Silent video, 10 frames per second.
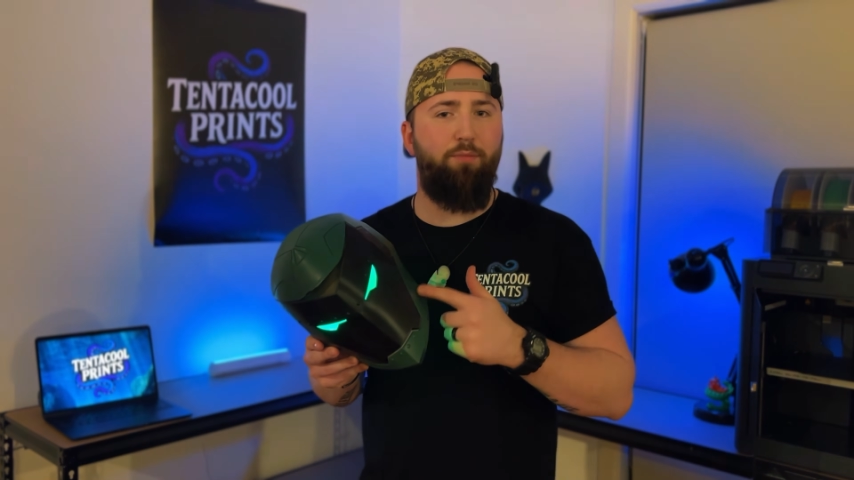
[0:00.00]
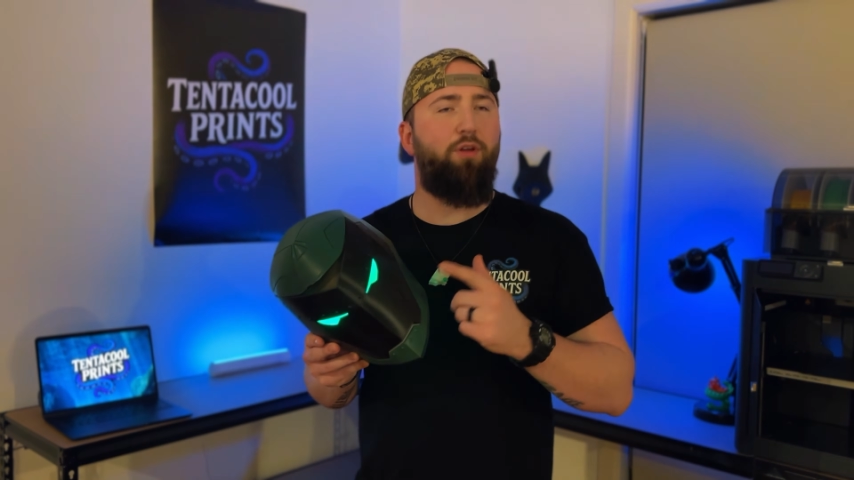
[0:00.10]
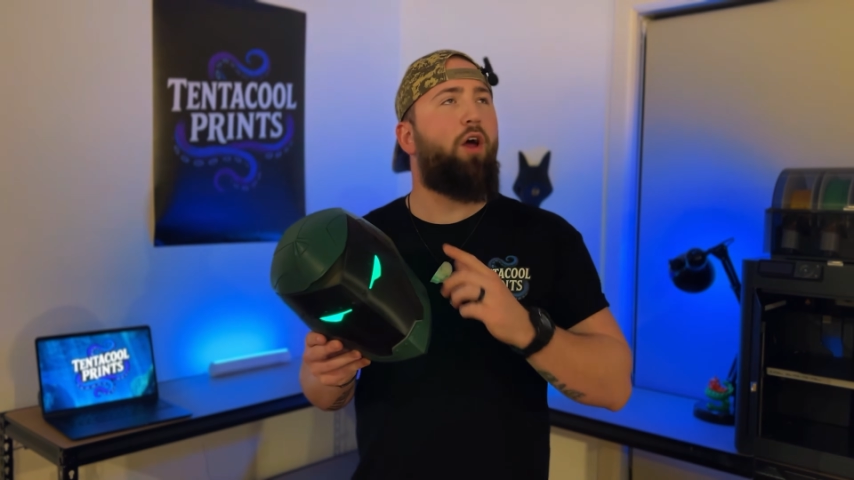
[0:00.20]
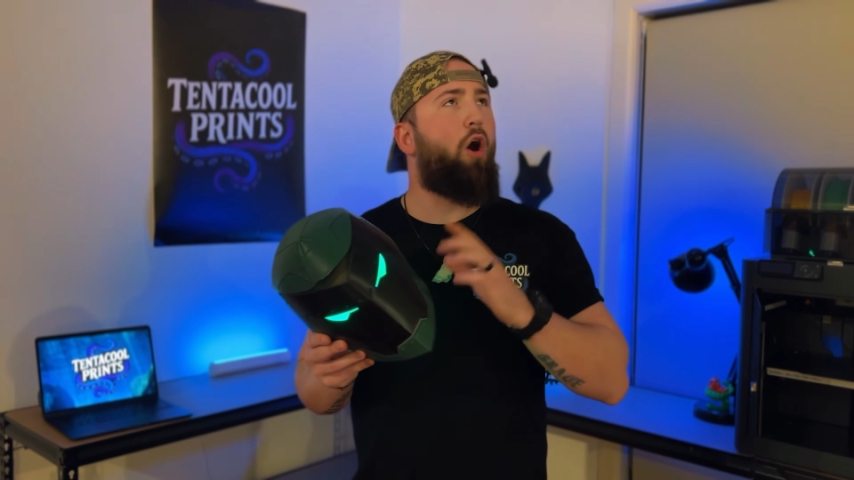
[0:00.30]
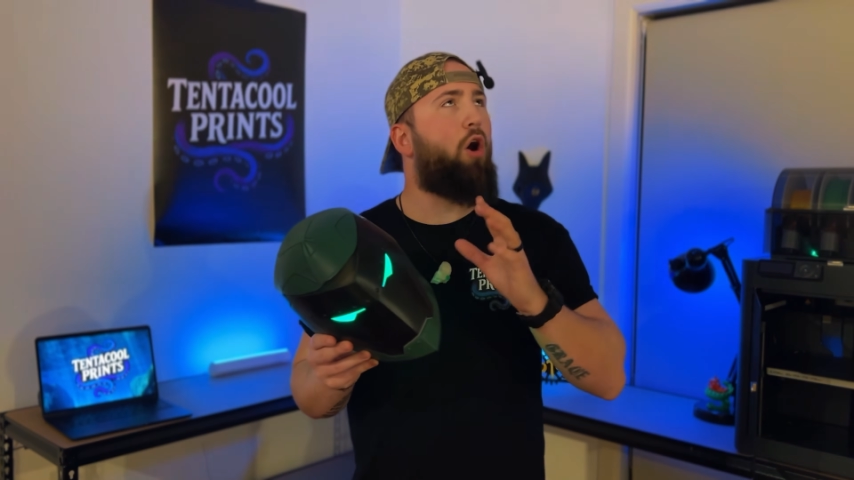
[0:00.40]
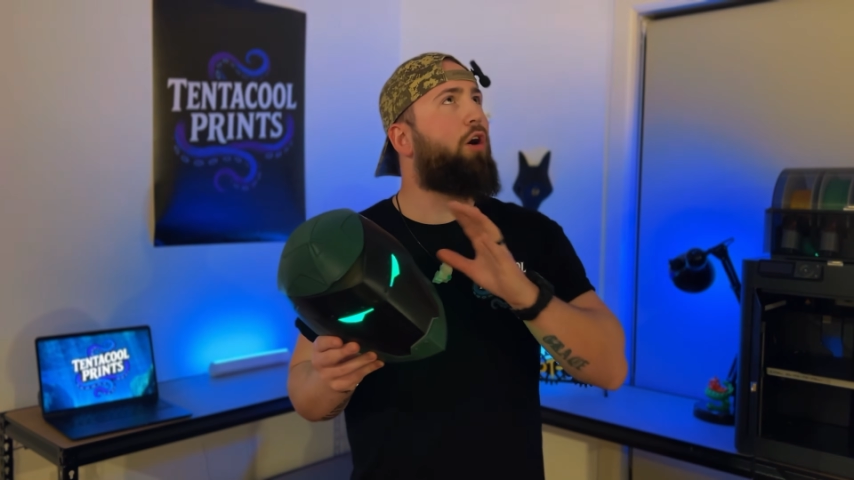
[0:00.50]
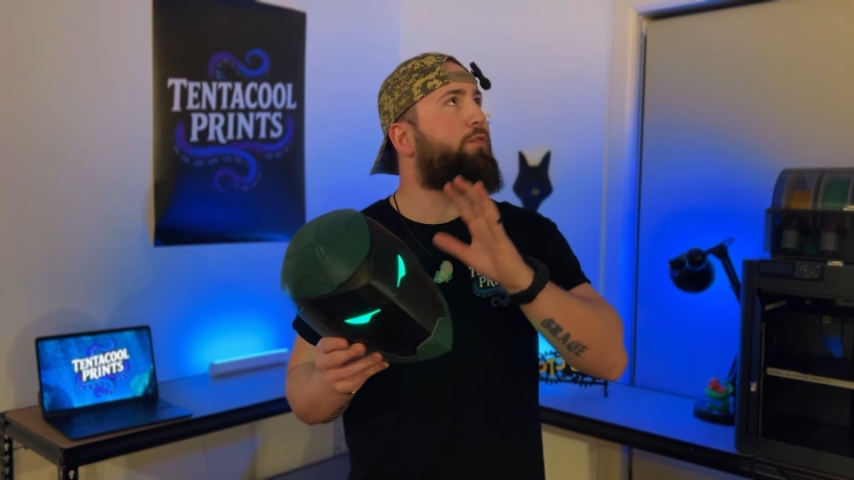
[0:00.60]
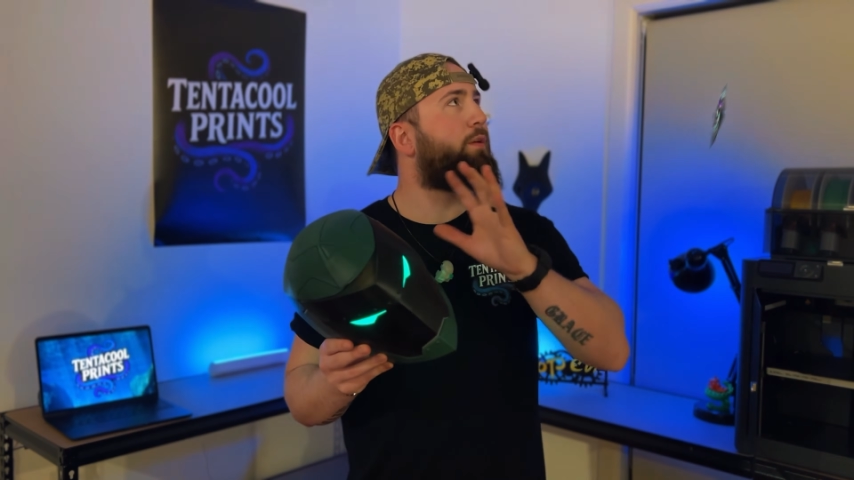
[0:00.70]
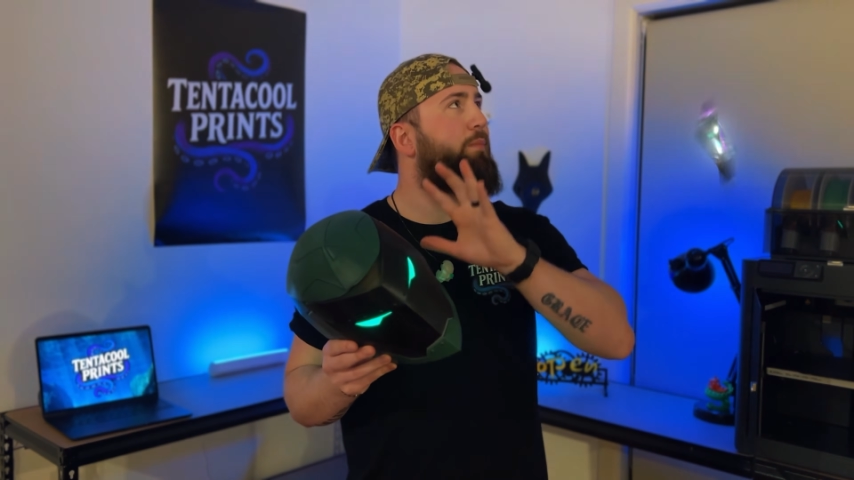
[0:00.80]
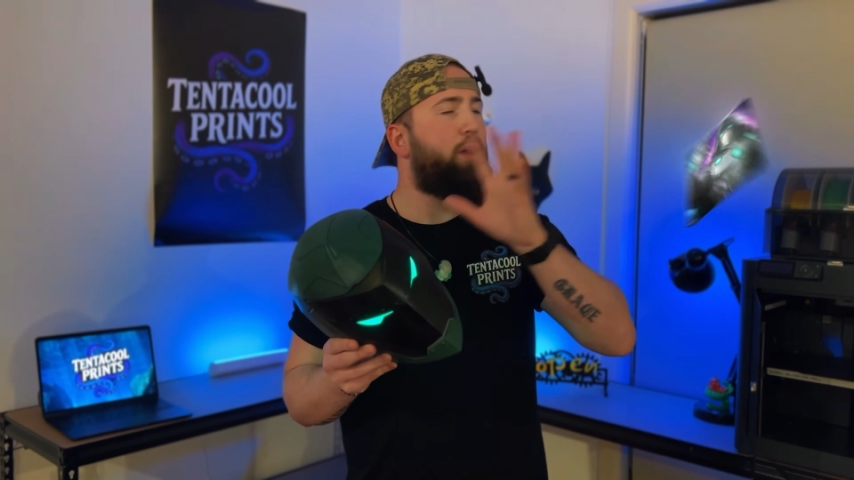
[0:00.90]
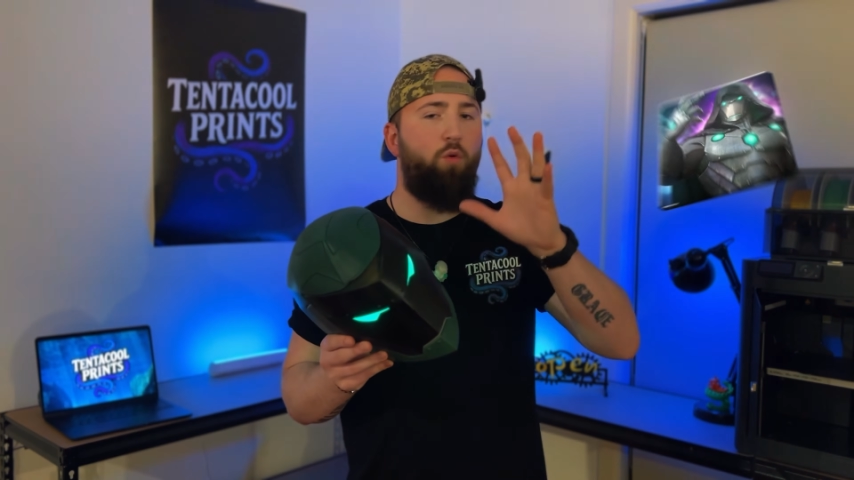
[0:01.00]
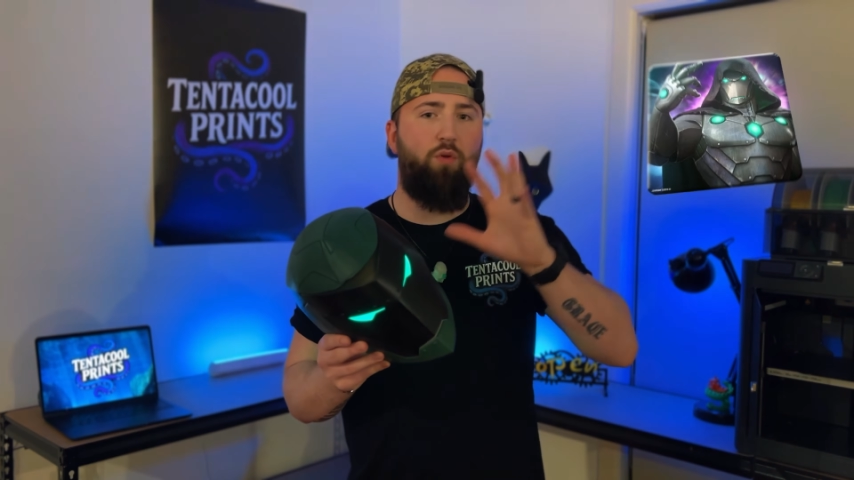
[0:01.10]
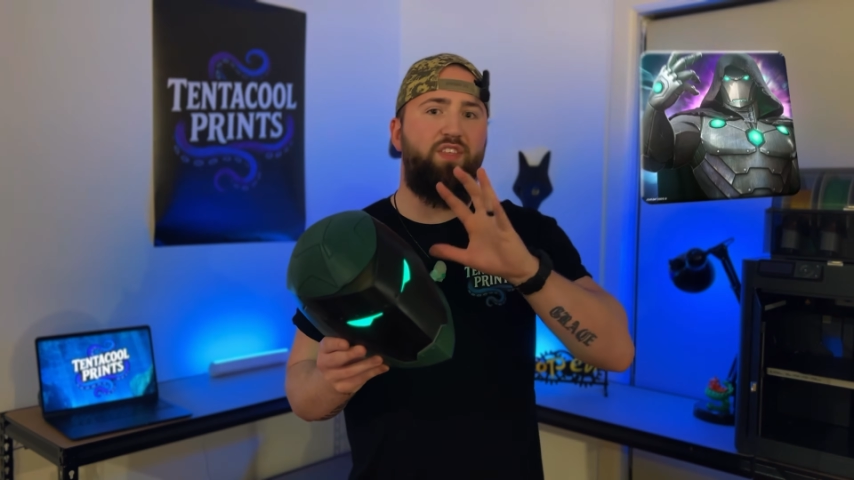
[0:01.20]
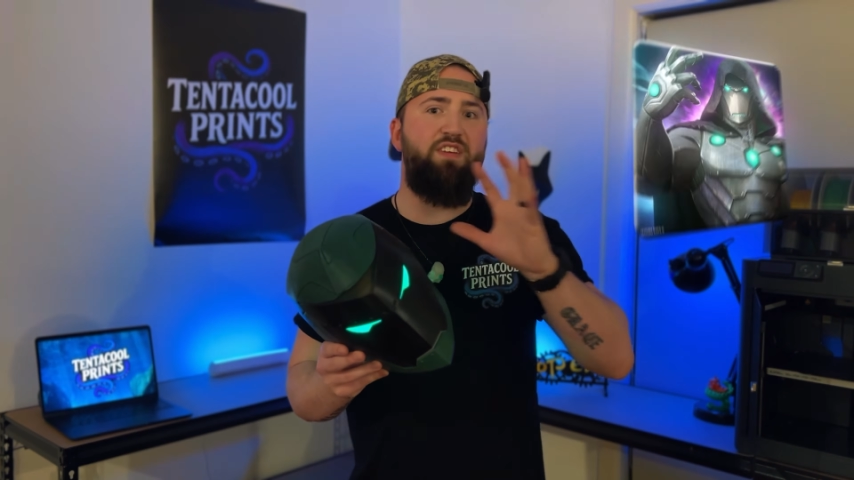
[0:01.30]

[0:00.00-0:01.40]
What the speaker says: I'm going to hover what